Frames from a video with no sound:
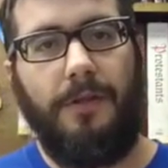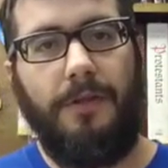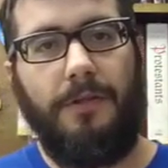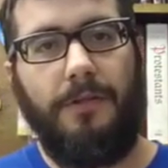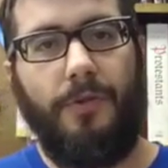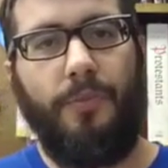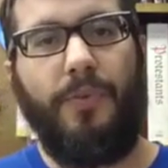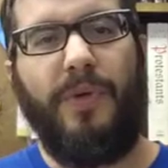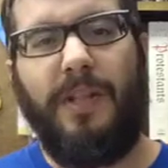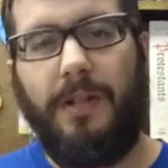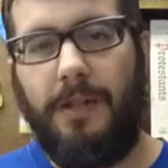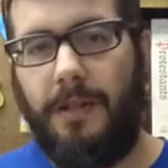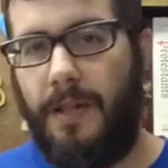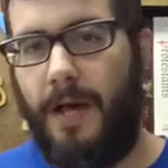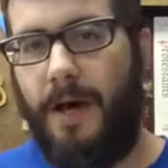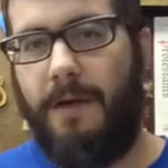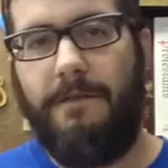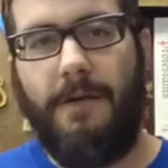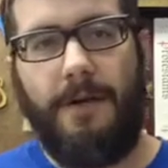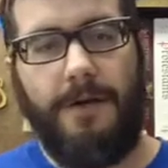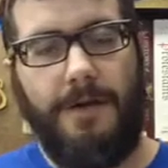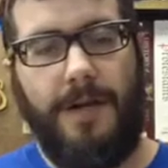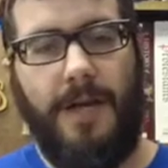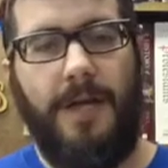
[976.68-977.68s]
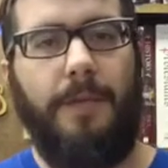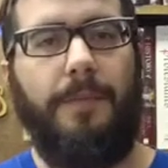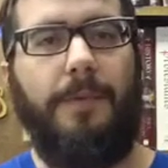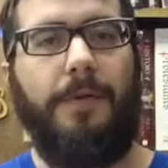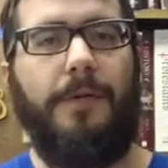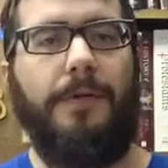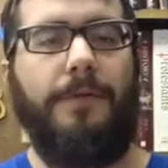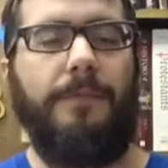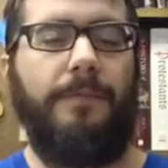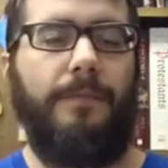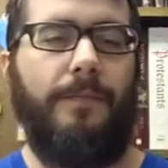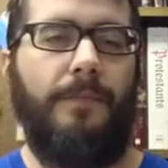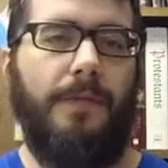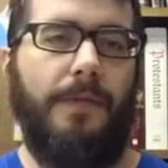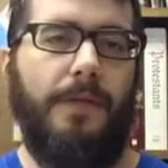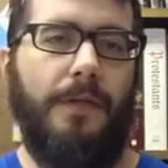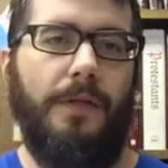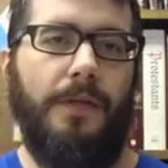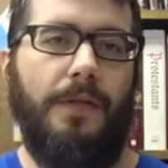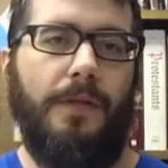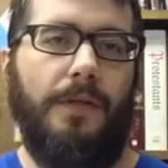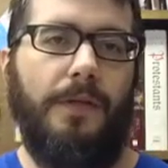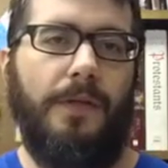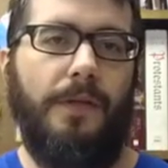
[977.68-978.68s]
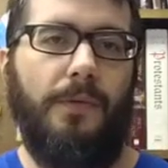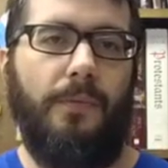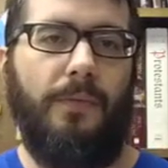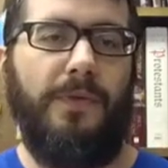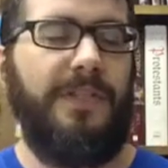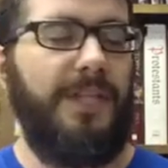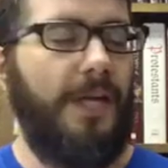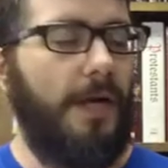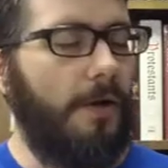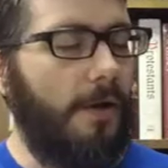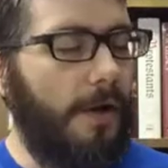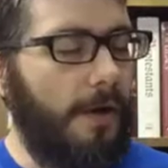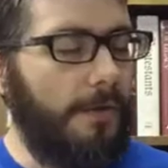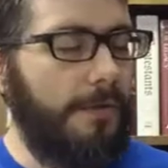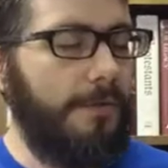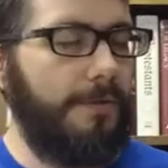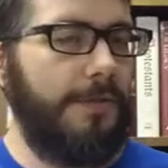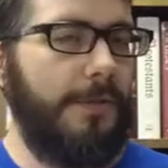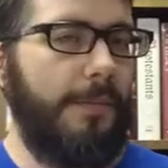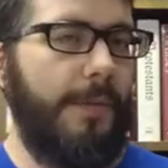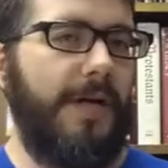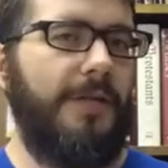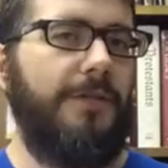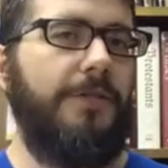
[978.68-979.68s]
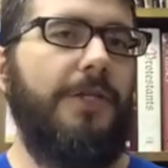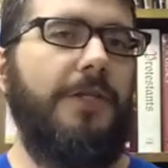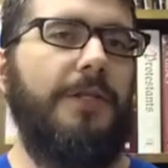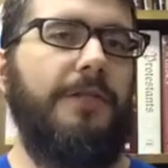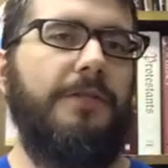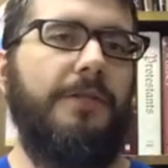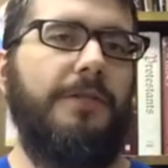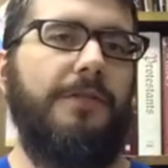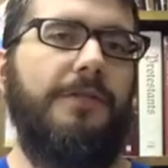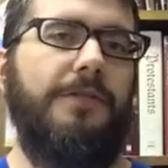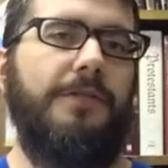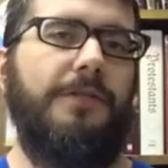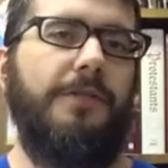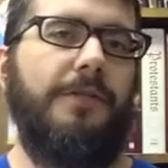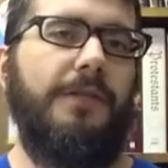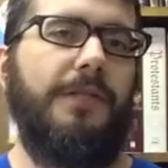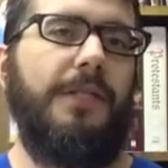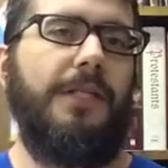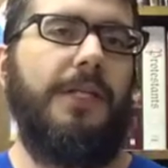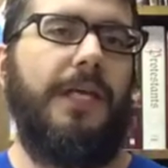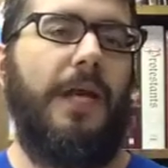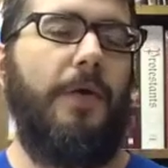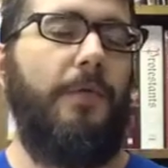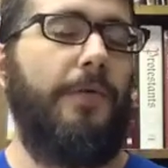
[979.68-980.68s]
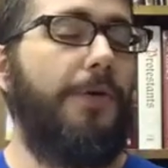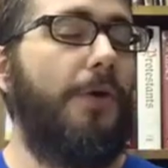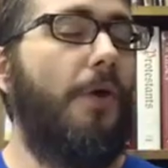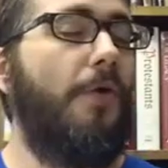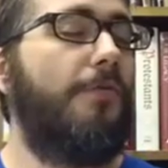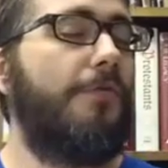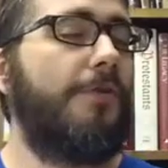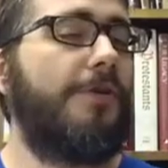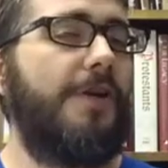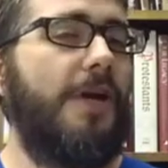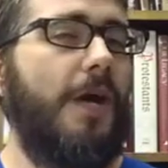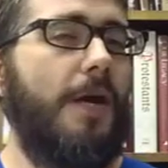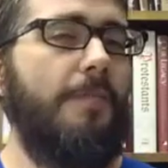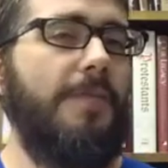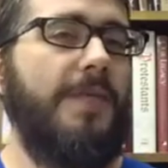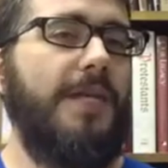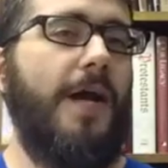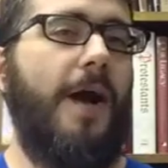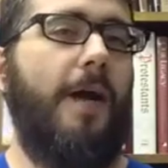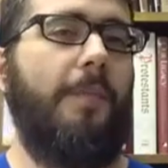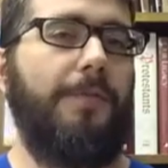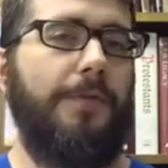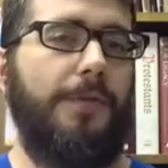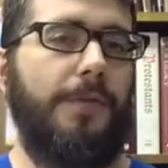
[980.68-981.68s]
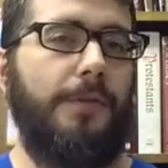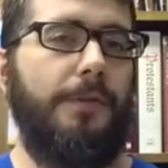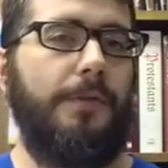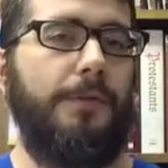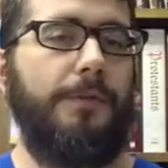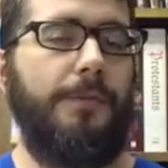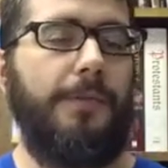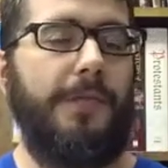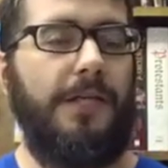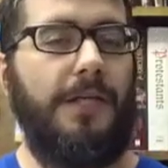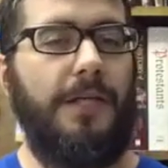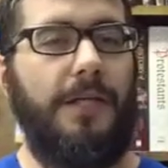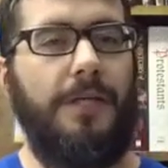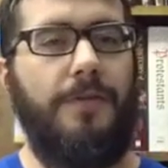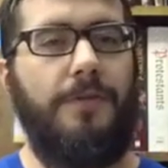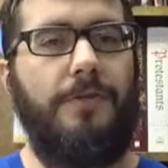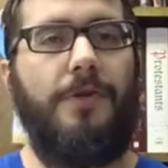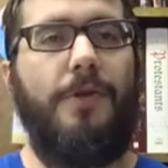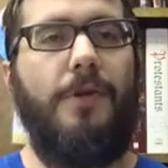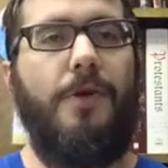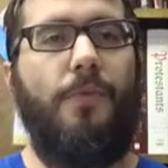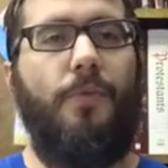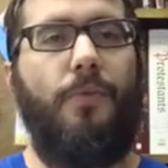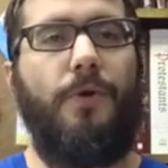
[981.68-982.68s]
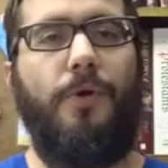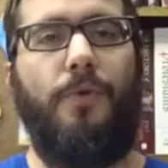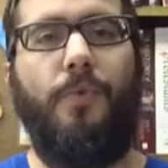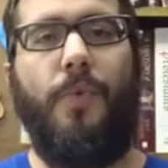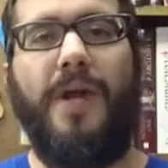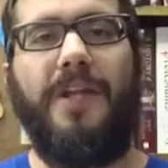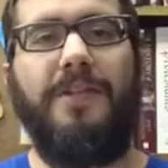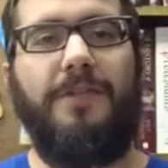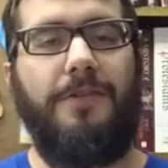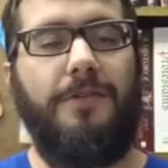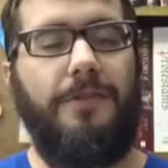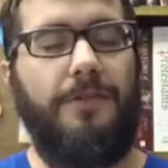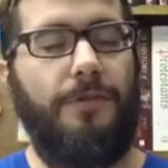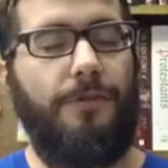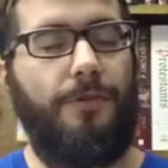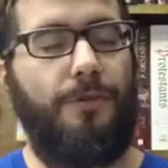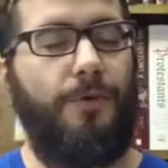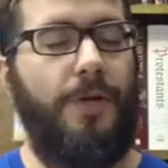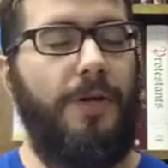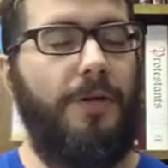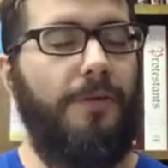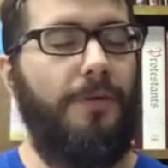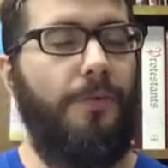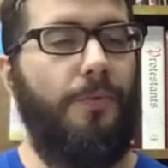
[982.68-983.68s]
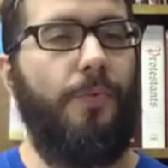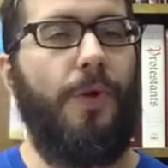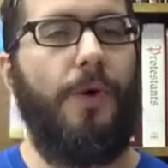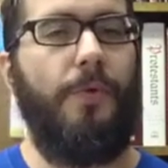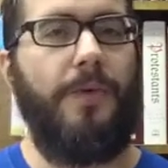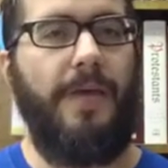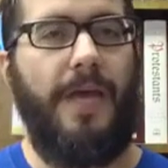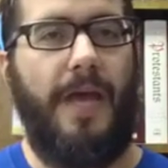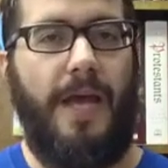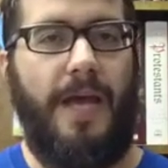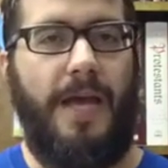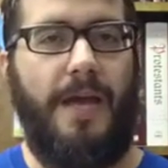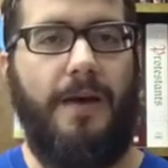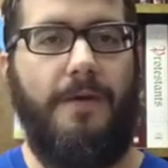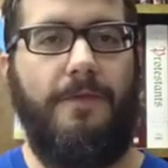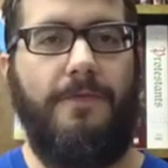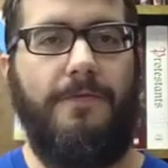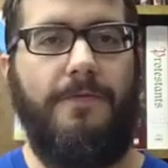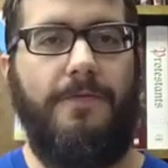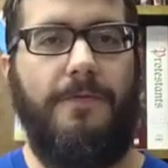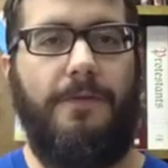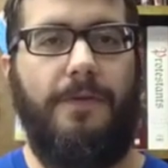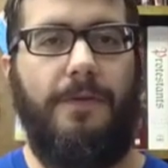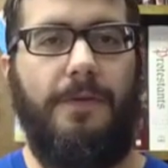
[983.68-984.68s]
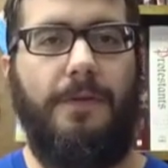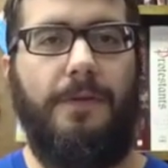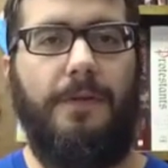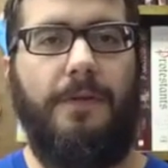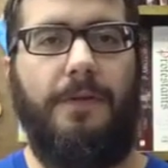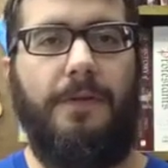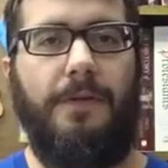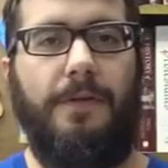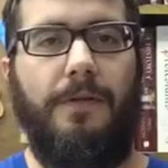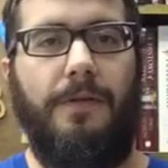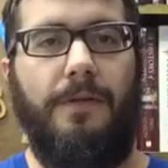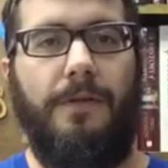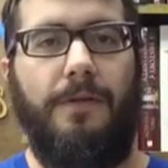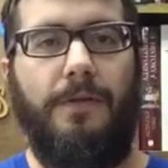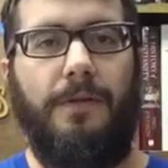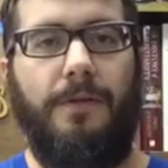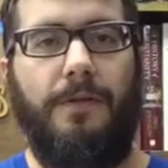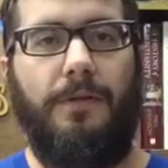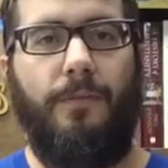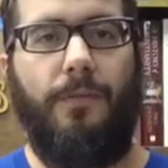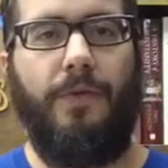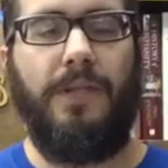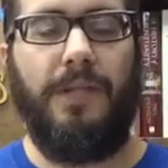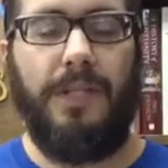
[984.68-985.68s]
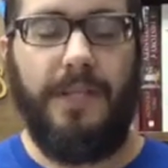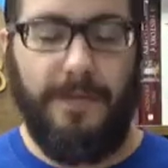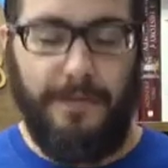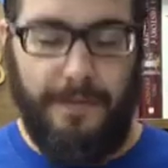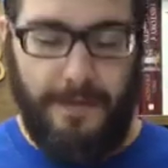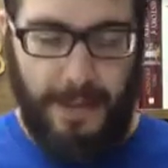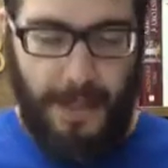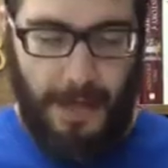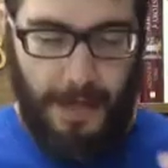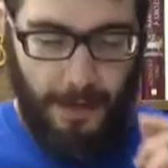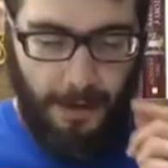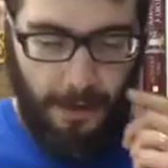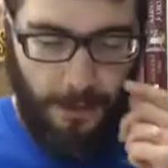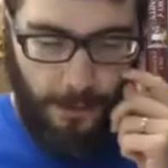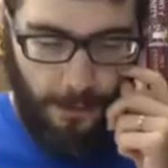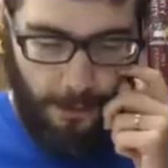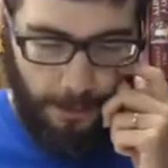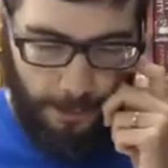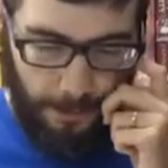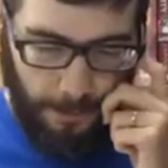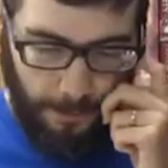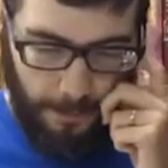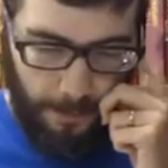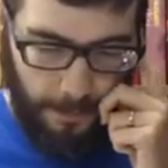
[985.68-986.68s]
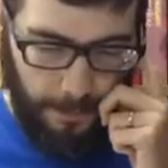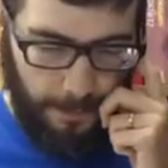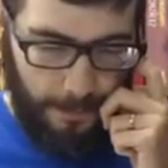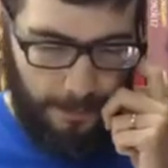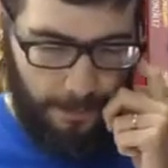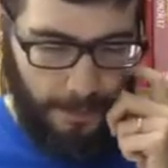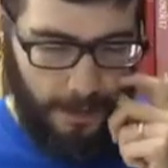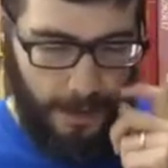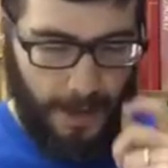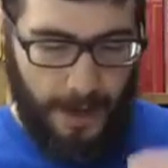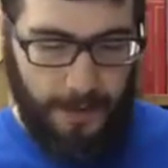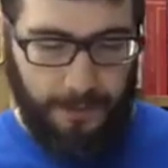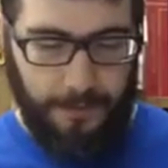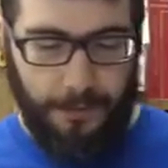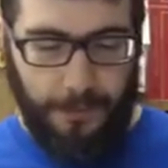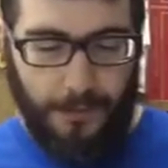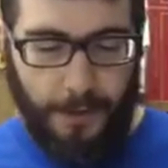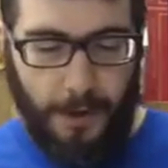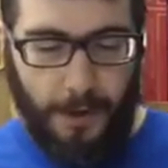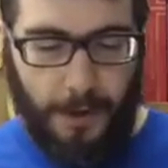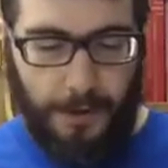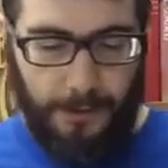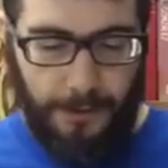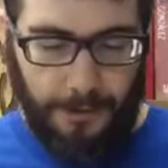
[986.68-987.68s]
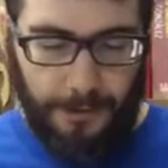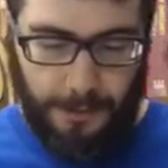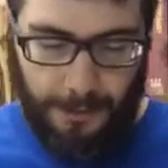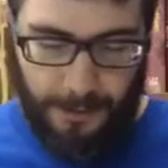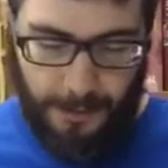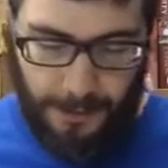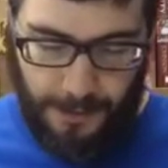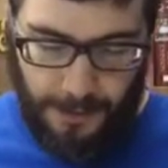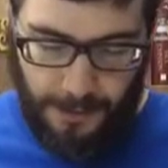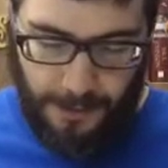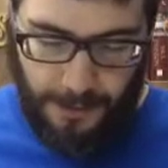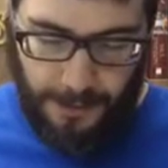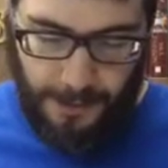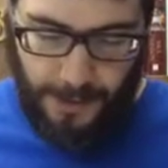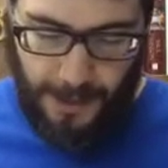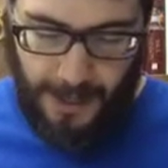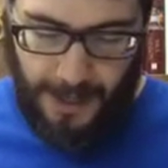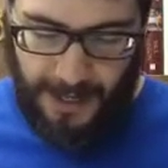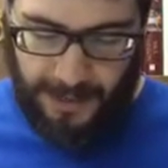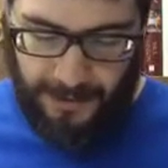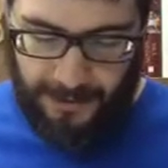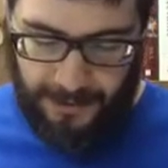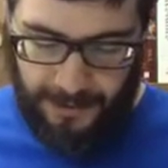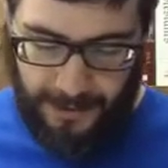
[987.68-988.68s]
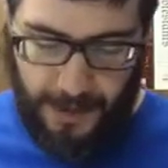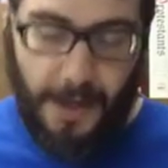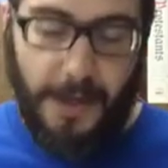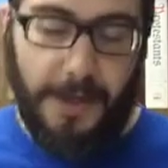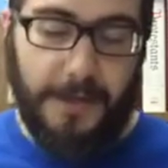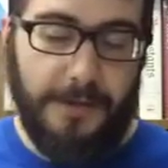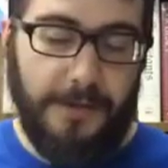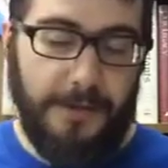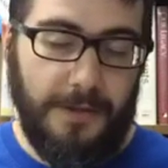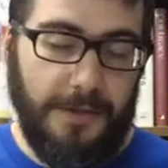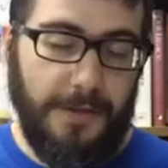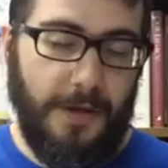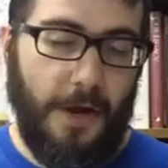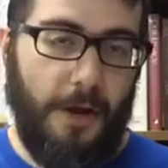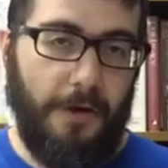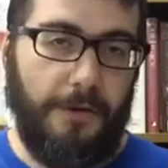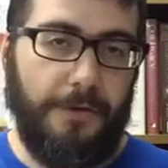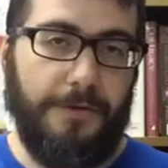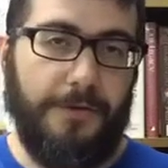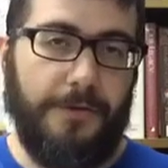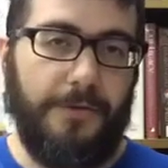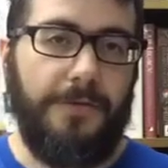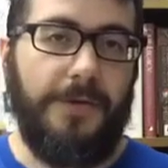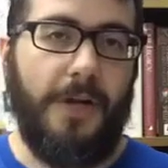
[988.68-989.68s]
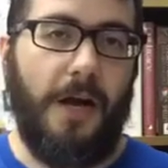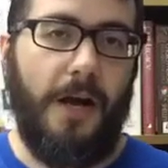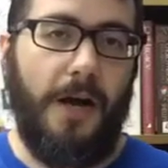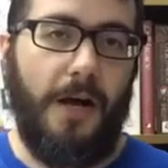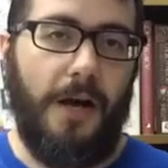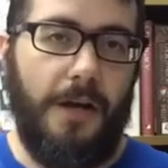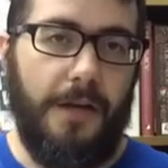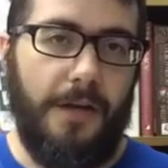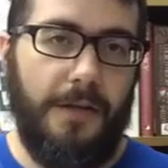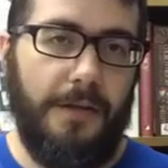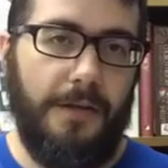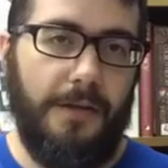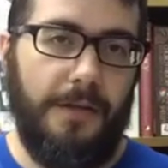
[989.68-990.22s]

So we love our neighbor. We tell others about Jesus, and we overcome the obstacles because what awaits us is greater than what we have. We live in that hope. After all, as sons and daughters of God,